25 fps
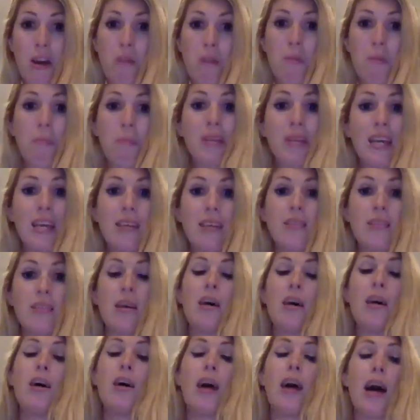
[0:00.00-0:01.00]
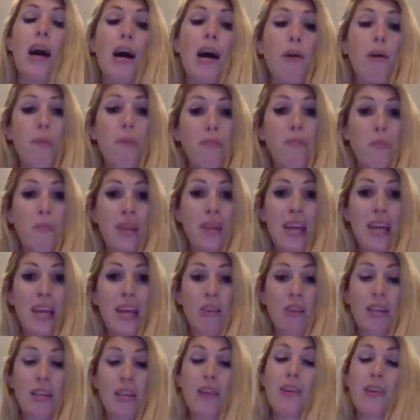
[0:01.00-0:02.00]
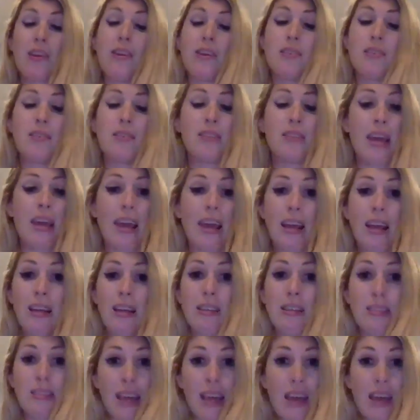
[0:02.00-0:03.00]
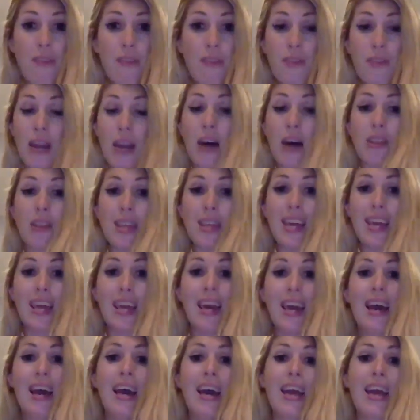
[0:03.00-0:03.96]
But please, I hope everybody out there is staying safe and healthy.